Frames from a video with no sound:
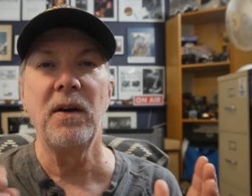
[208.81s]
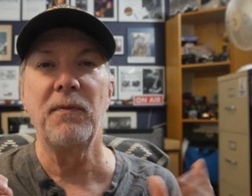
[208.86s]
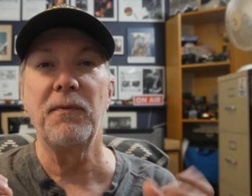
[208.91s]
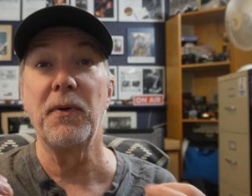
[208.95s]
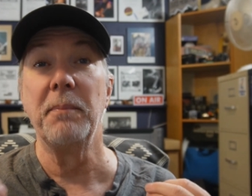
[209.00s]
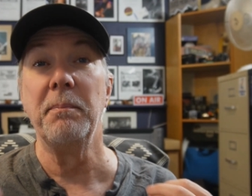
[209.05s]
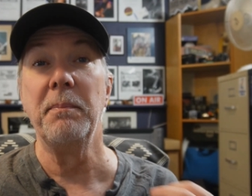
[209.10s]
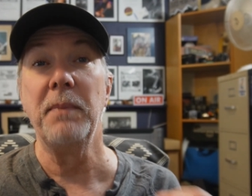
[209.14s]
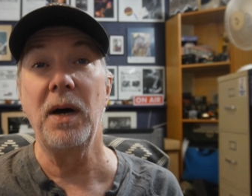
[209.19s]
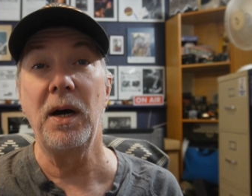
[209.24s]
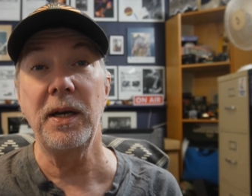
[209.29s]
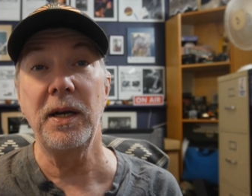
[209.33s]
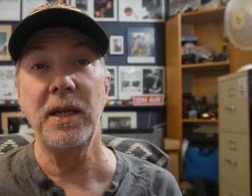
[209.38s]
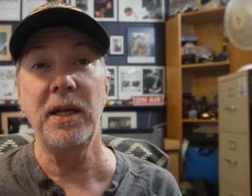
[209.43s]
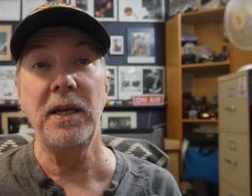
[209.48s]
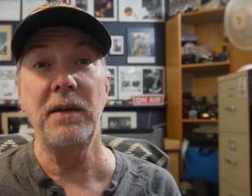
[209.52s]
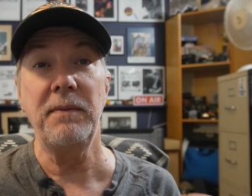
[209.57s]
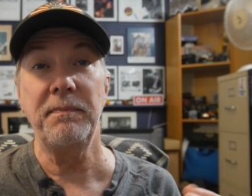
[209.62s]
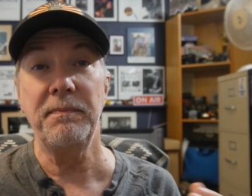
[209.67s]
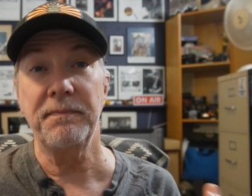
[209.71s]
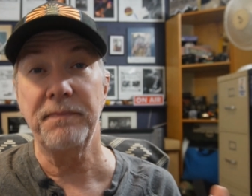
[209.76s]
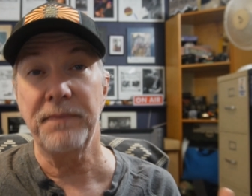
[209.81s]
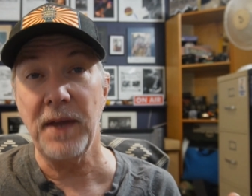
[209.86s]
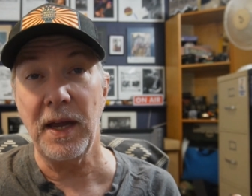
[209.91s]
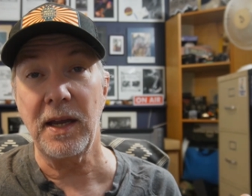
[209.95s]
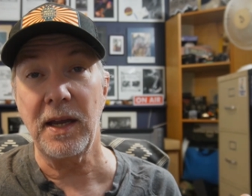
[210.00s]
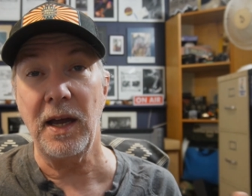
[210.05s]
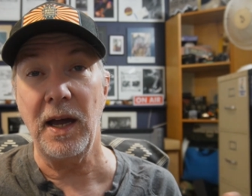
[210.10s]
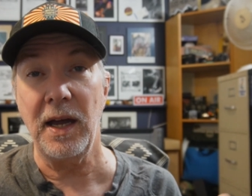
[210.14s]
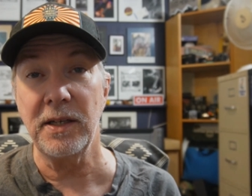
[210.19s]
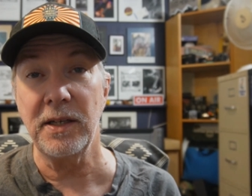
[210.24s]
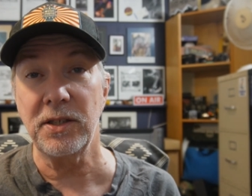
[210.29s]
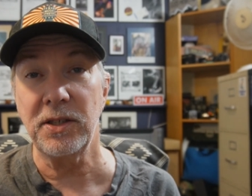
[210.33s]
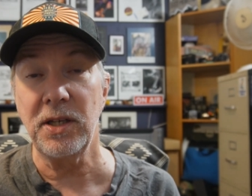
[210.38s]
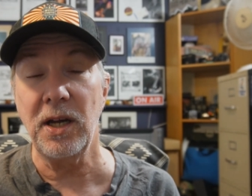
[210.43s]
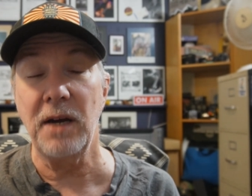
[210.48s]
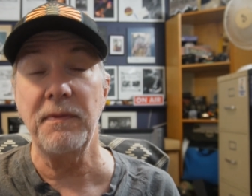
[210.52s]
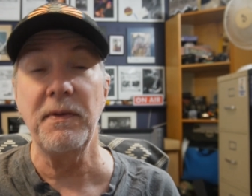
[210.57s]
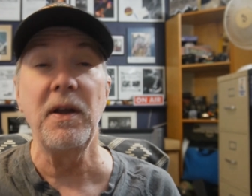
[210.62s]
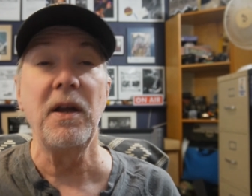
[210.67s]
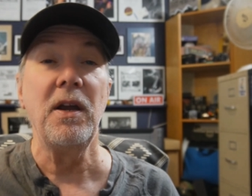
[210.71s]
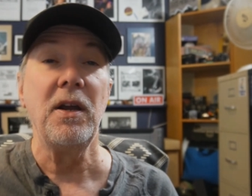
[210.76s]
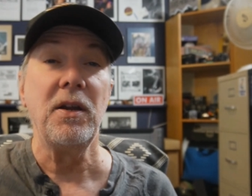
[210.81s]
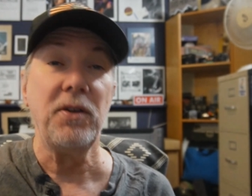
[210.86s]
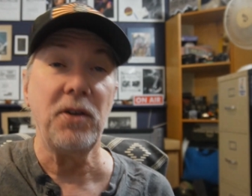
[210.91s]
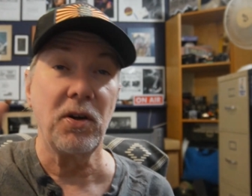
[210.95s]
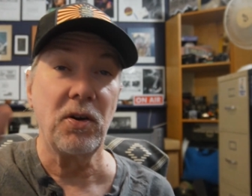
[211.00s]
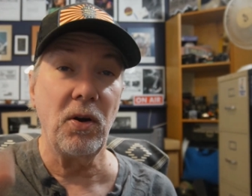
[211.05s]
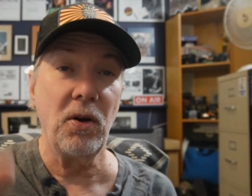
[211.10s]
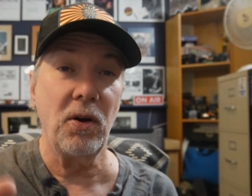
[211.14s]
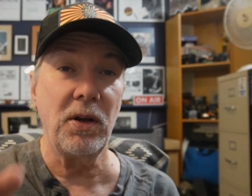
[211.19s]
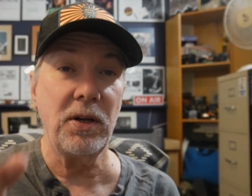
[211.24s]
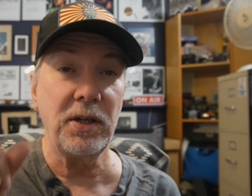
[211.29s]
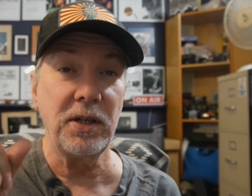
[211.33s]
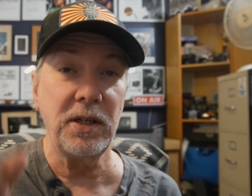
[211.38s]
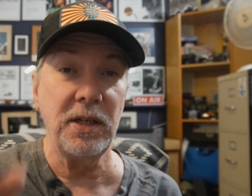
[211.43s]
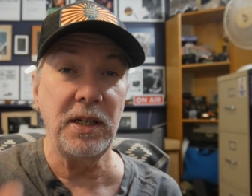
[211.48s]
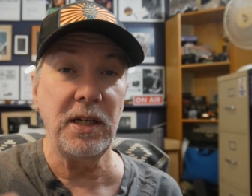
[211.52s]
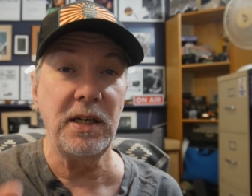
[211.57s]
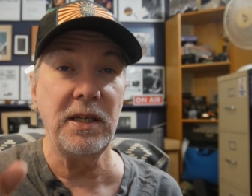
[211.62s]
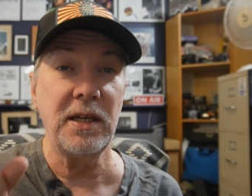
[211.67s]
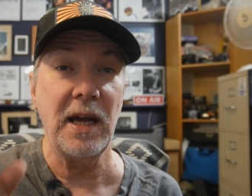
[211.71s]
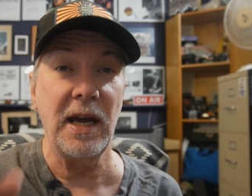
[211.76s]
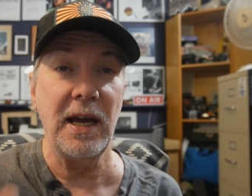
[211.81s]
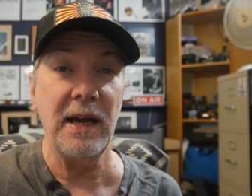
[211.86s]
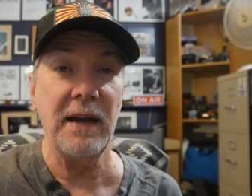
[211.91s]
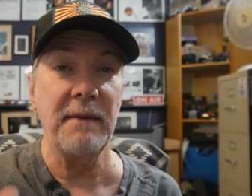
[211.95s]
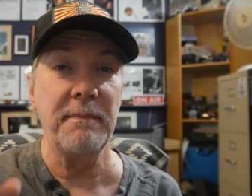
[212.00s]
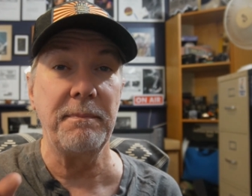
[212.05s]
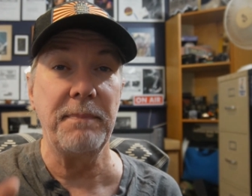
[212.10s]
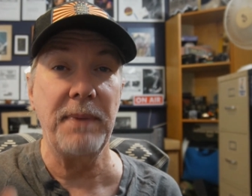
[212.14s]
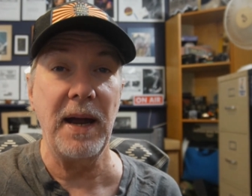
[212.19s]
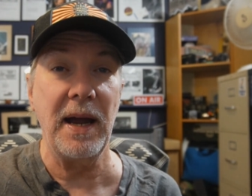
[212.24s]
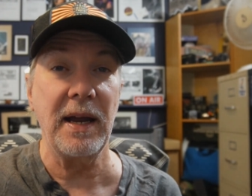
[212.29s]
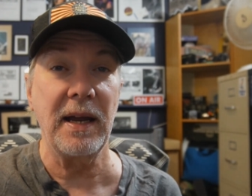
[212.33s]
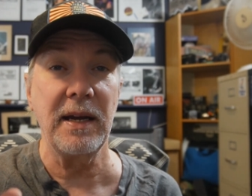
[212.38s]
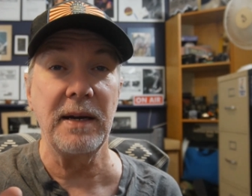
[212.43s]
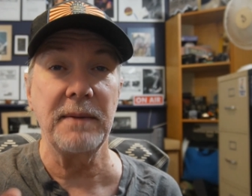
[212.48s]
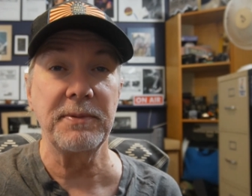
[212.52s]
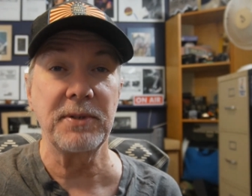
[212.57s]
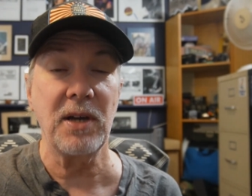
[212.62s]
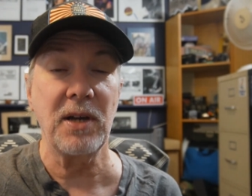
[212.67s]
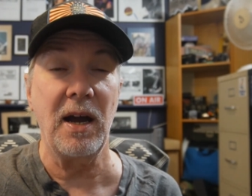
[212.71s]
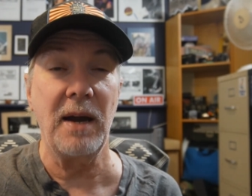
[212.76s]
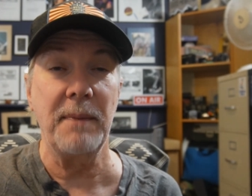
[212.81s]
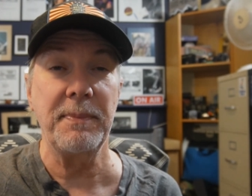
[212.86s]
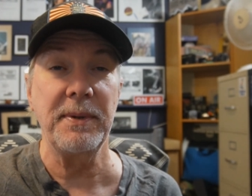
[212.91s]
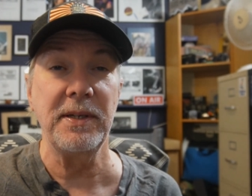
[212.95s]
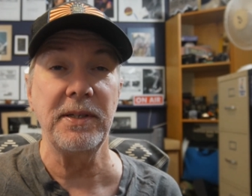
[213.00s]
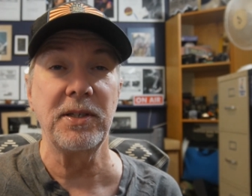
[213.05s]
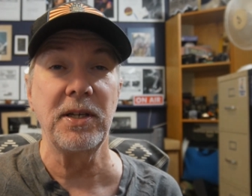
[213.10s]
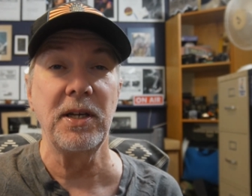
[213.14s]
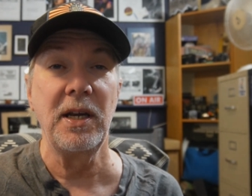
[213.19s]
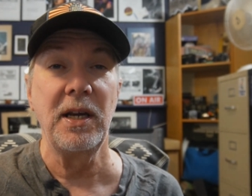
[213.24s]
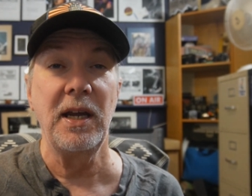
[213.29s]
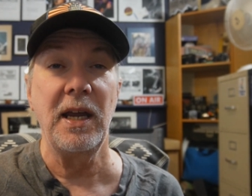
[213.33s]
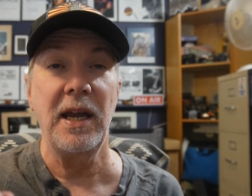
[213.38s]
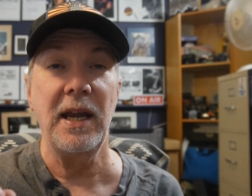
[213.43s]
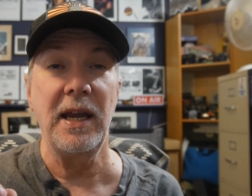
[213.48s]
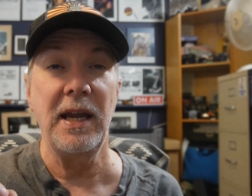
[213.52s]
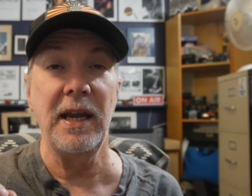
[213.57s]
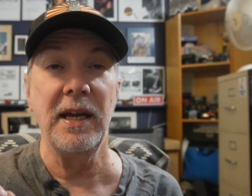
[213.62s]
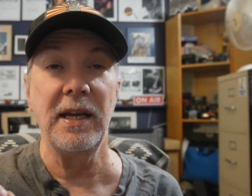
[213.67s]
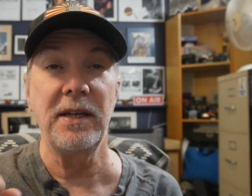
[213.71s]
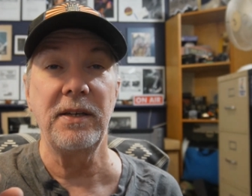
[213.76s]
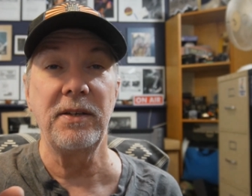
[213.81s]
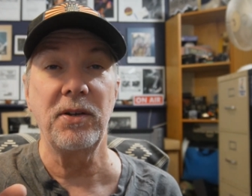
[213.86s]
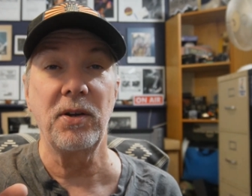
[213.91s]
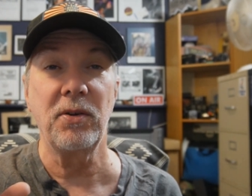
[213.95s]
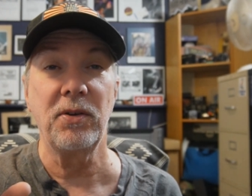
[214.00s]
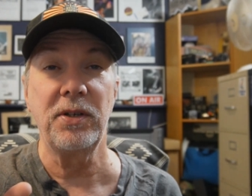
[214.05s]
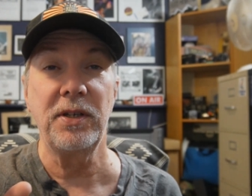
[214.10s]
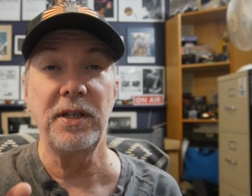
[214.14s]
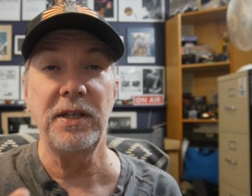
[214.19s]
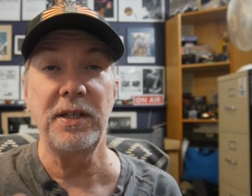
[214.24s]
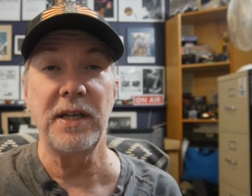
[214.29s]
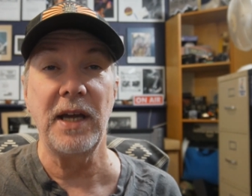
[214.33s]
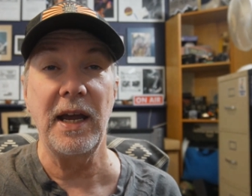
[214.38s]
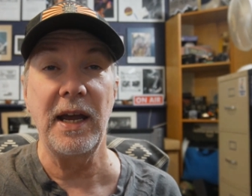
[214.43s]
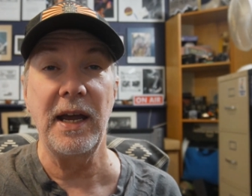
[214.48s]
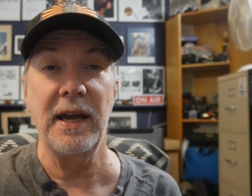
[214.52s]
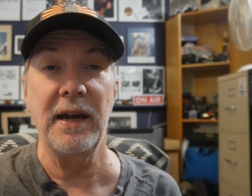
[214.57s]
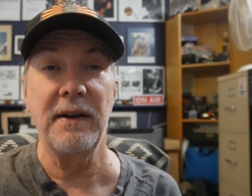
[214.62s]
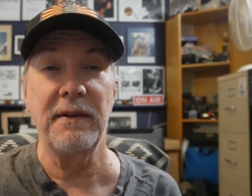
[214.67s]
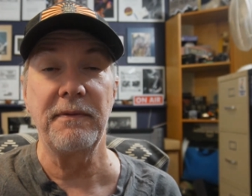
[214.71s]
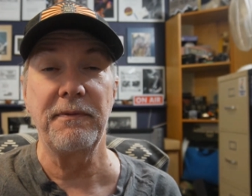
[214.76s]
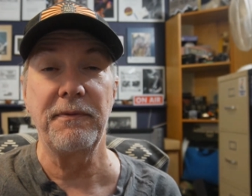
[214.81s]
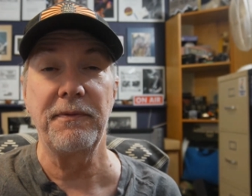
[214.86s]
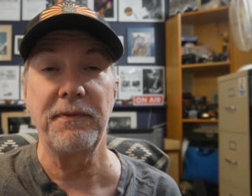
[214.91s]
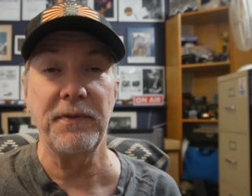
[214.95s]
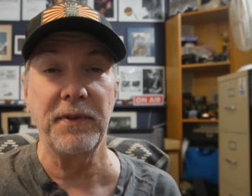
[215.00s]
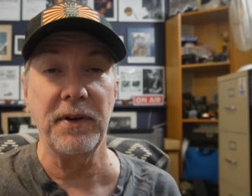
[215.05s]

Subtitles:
for money, that kind of stuff, you're going to need to have backups, copies, and you're going to need to have